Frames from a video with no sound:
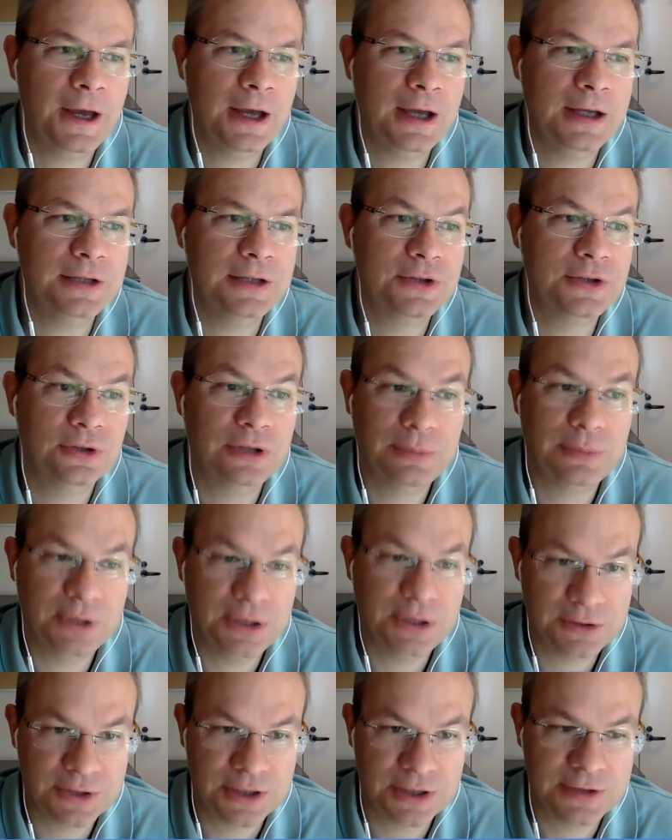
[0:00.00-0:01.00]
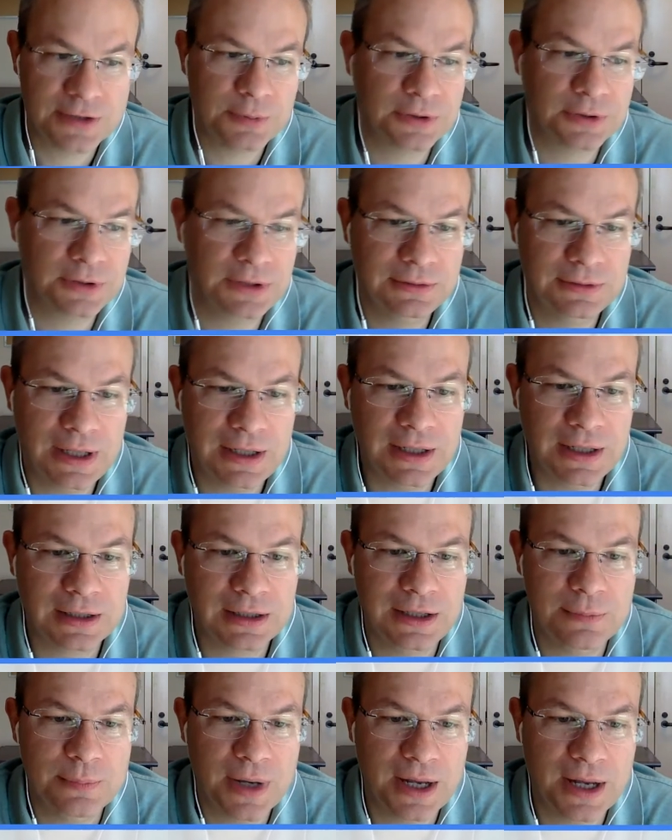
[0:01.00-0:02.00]
it's going to be transported
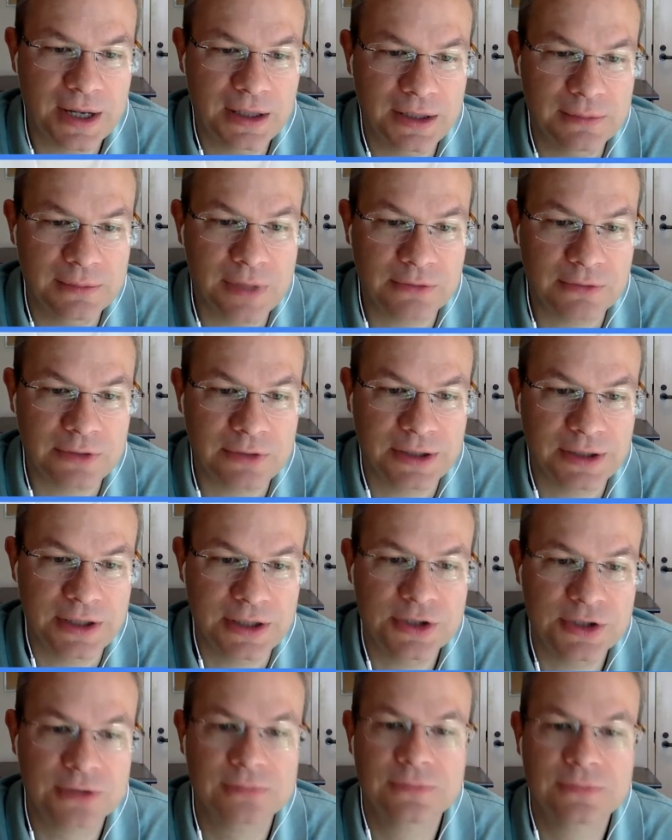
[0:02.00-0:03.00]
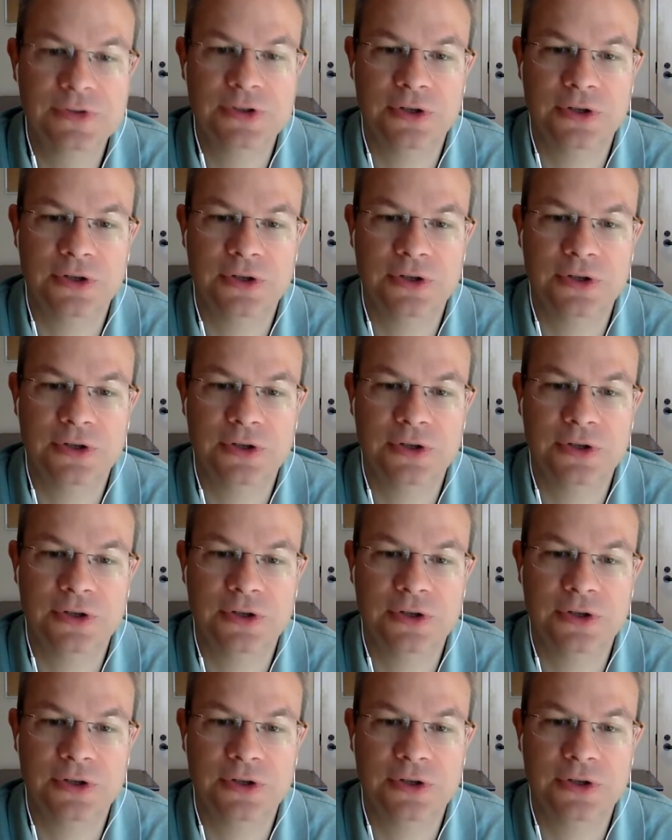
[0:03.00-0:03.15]
directly by radiation.